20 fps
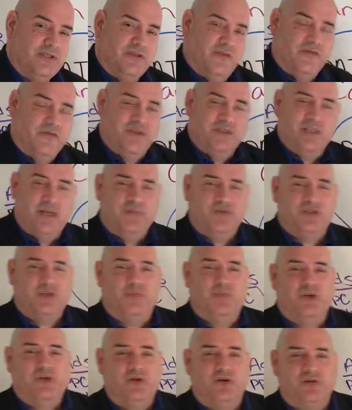So for example,
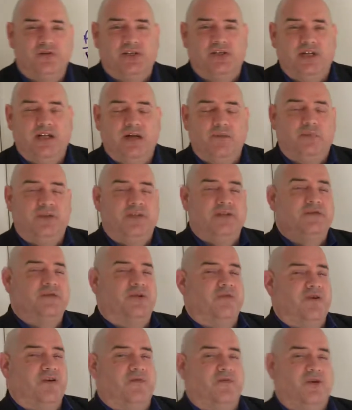someone goes to Yelp, leaves a
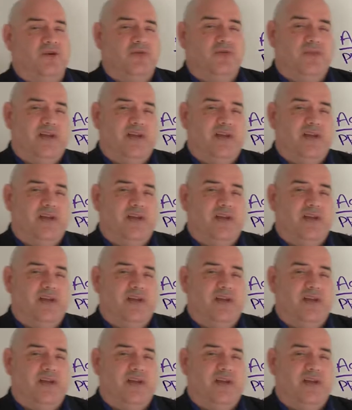review.